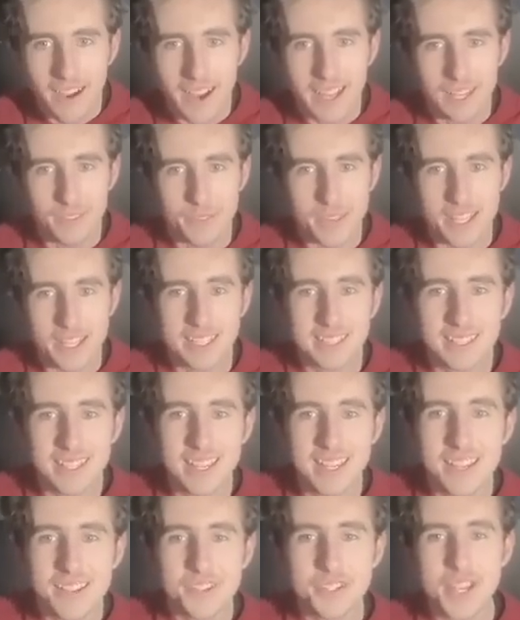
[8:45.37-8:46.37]
I love this.
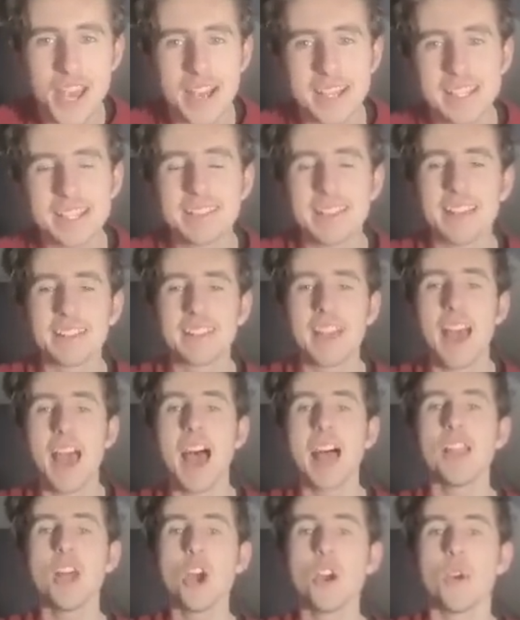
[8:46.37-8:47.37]
Jackie says,
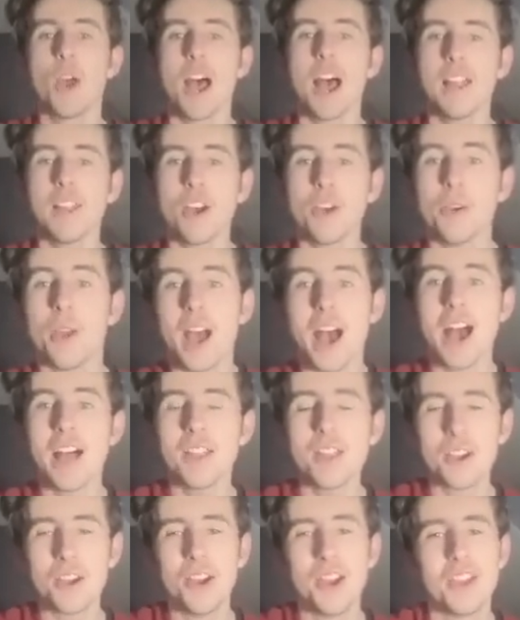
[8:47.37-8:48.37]
hello, hello,
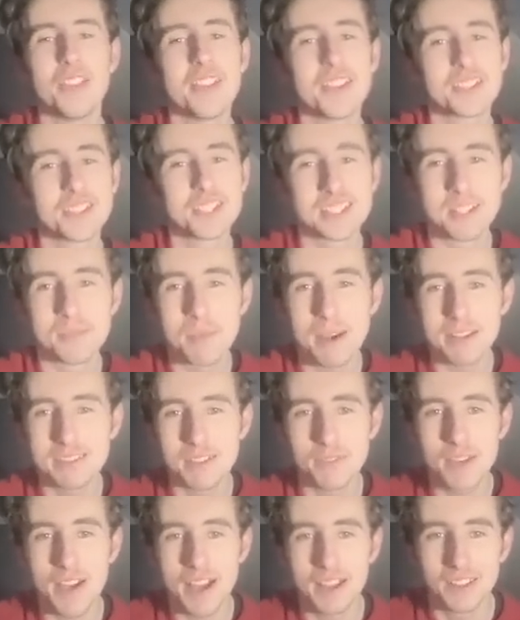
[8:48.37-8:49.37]
hello. And there's just a
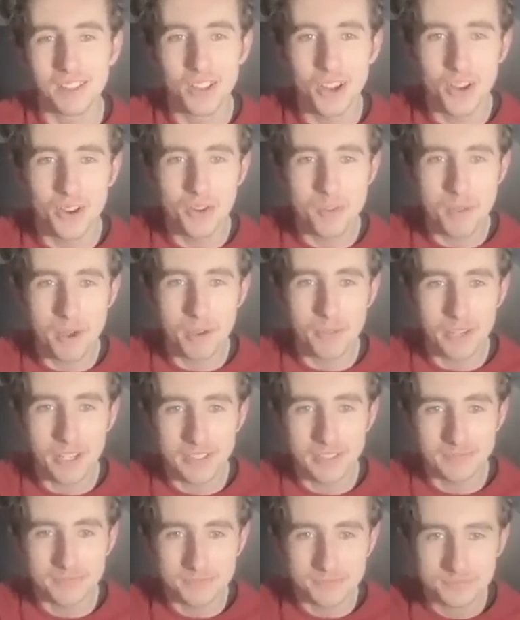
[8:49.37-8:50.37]
massive hello above
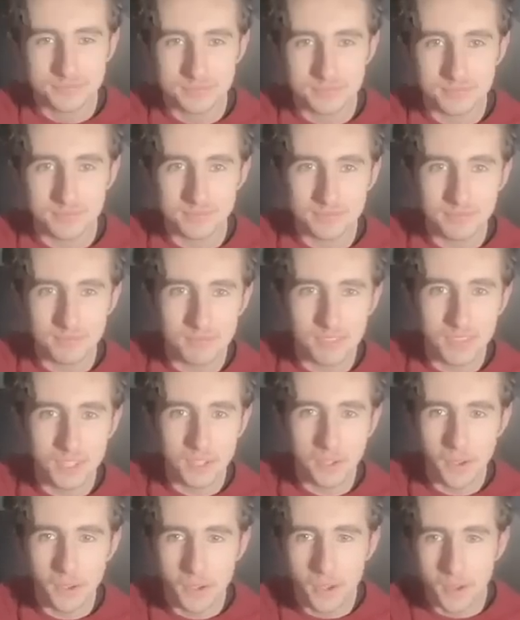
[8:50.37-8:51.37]
it.
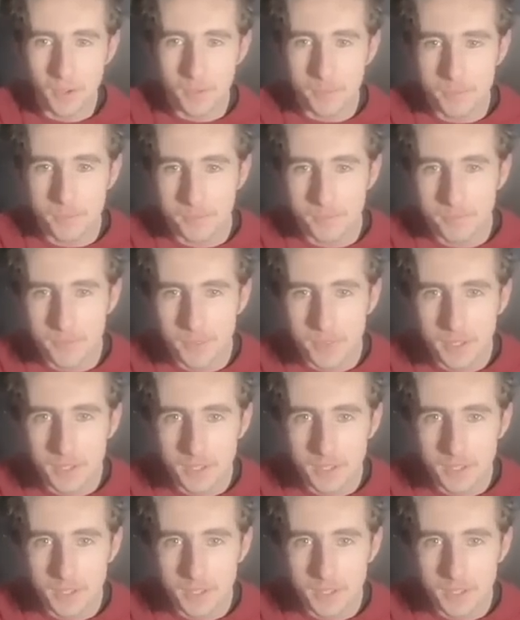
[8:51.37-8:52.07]
Um...